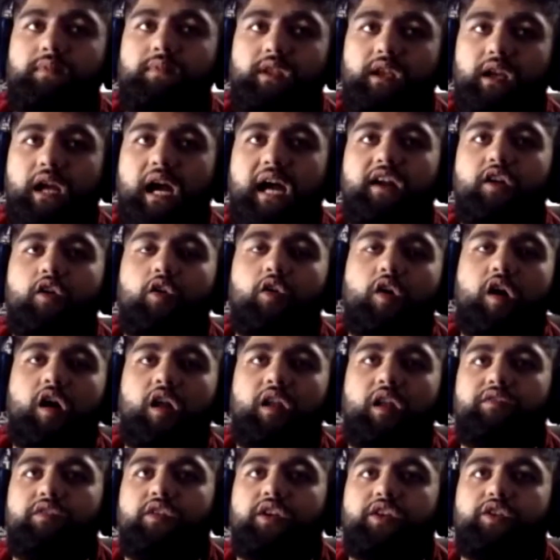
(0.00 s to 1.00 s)
I know
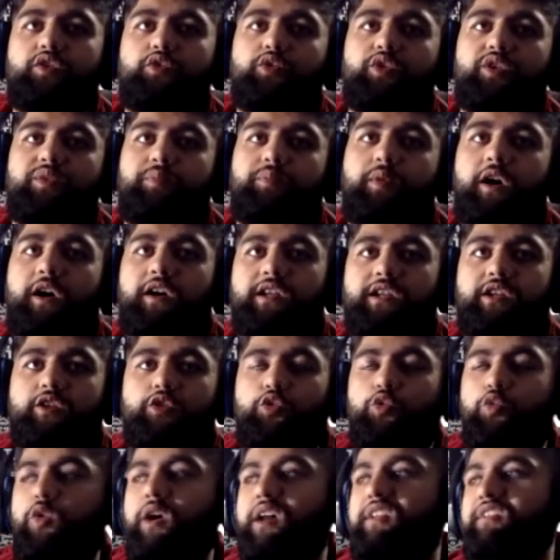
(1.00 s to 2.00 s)
all of our viewers probably
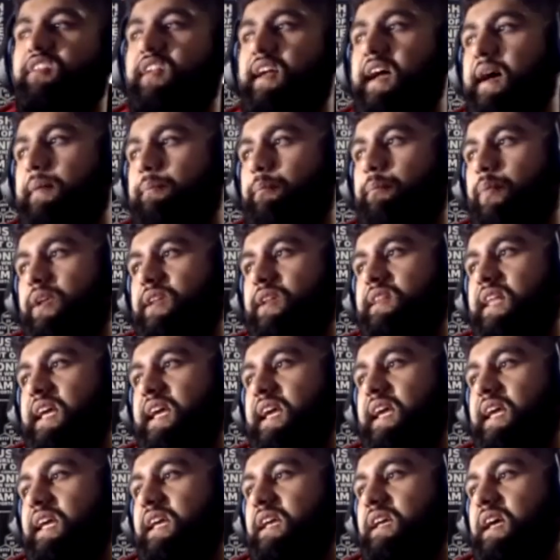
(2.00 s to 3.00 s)
use WhatsApp, but
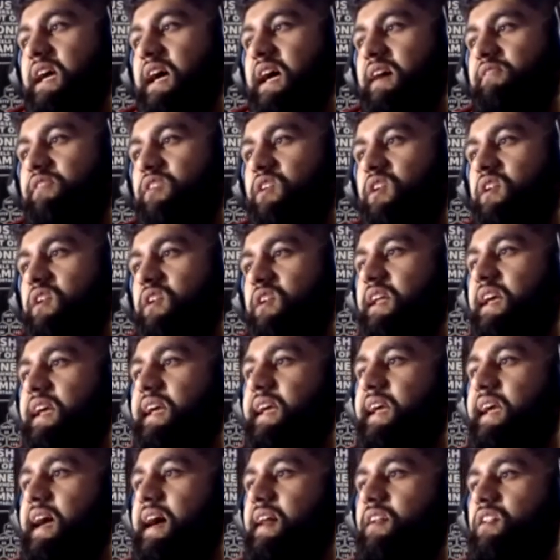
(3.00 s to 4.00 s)
they had an
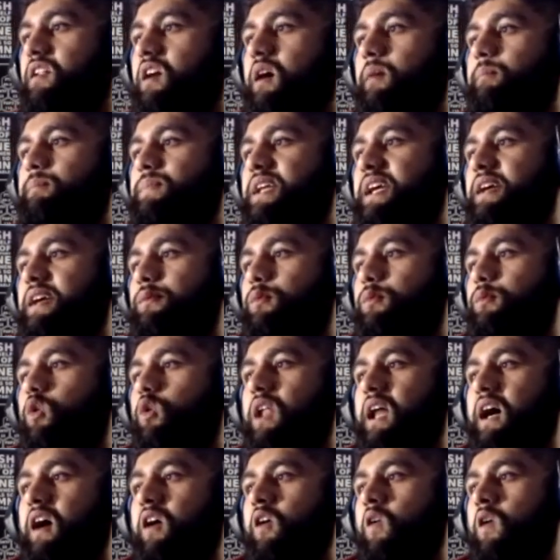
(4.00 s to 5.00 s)
update
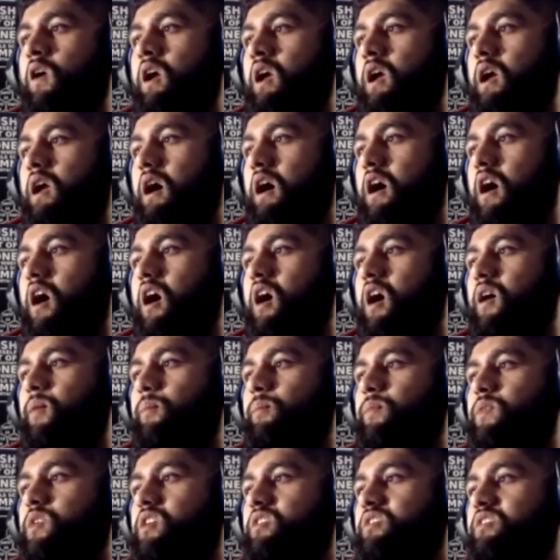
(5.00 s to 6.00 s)
rollout
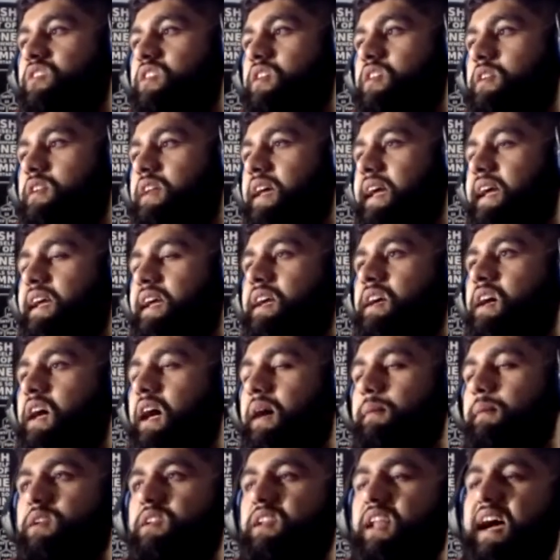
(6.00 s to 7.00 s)
just today.
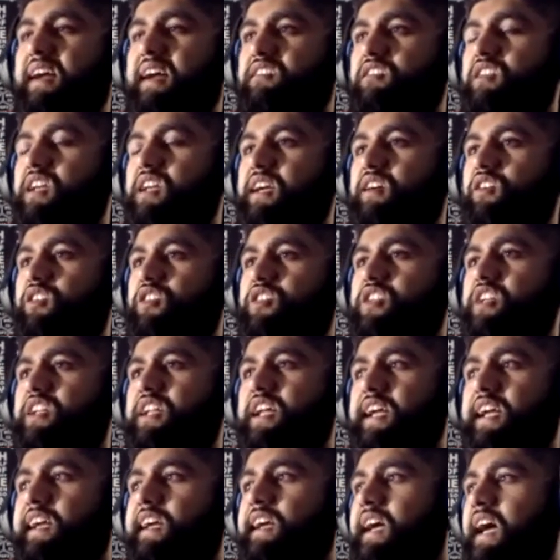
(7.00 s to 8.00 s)
I mean, last night or
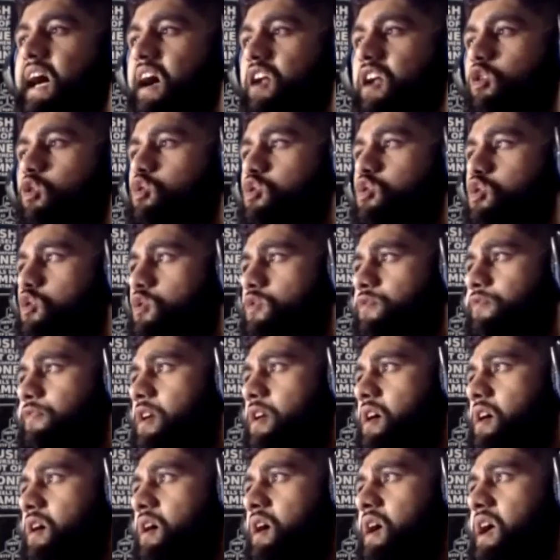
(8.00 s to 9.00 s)
today. I don't know if
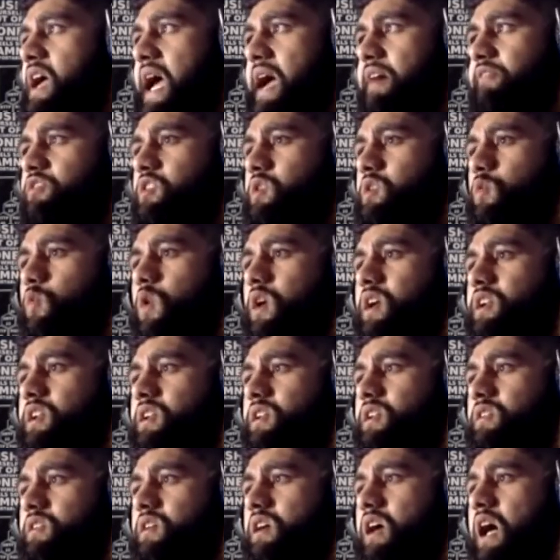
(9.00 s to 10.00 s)

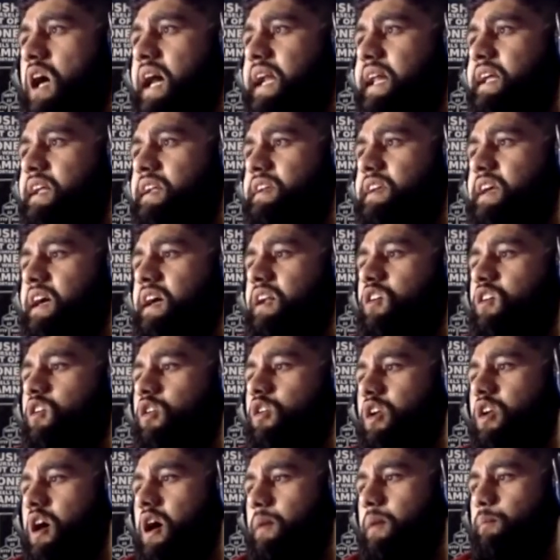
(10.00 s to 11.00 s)
everyone got it yet or
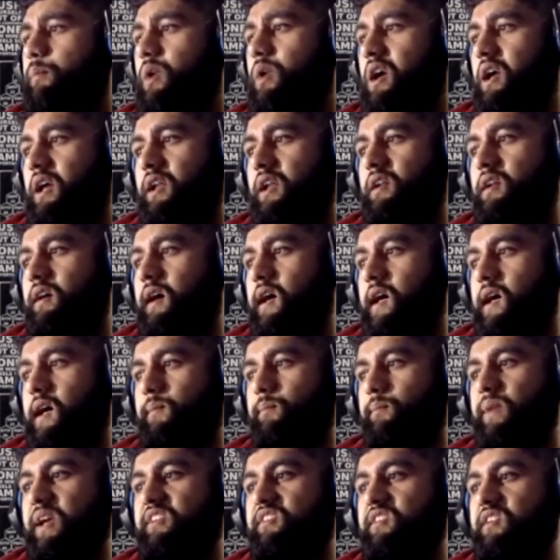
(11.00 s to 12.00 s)
not, but
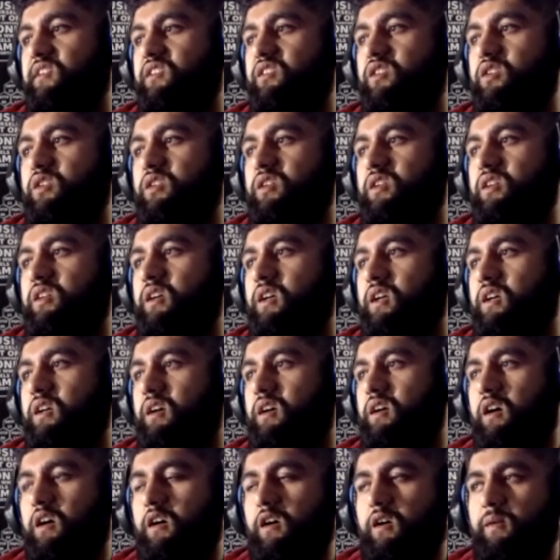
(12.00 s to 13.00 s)
basically
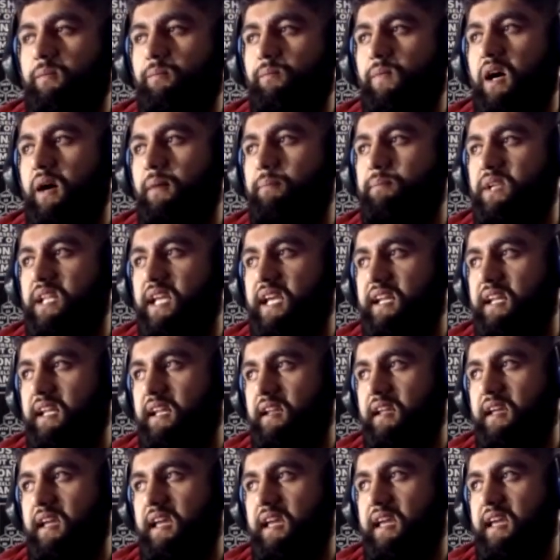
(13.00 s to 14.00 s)
update
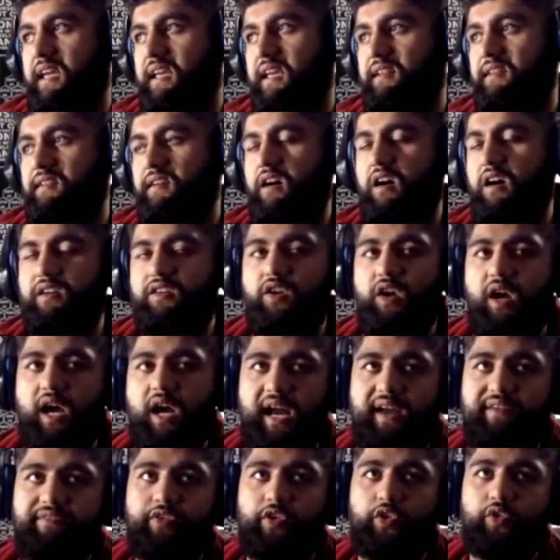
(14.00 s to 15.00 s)
it, and on your
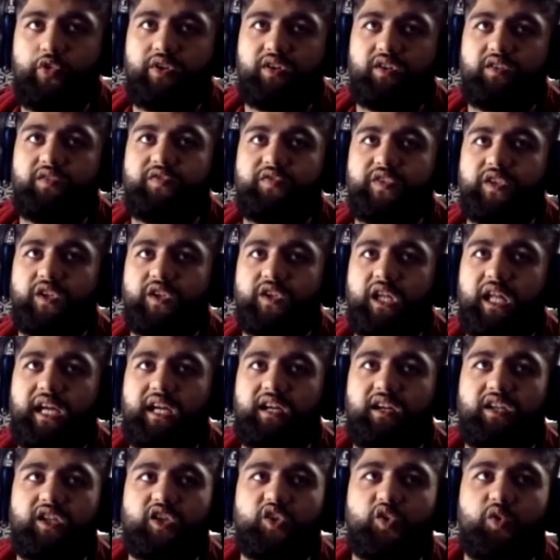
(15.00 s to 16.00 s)
iPhone it'll feel
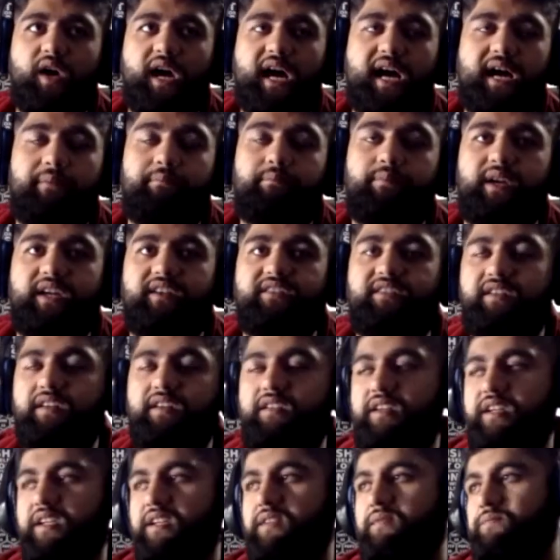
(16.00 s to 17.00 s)
like a new app
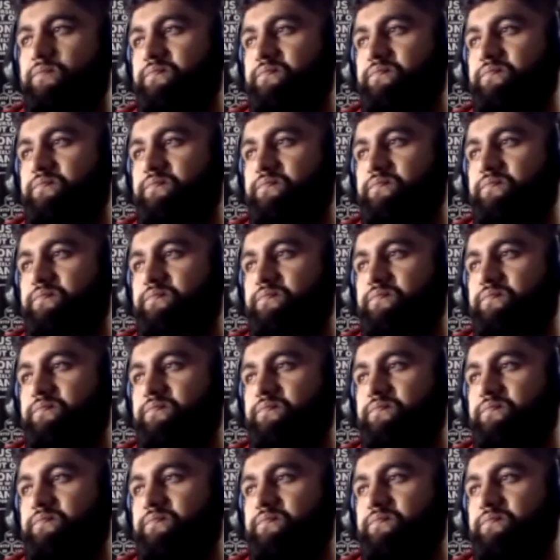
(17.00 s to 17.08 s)
basically.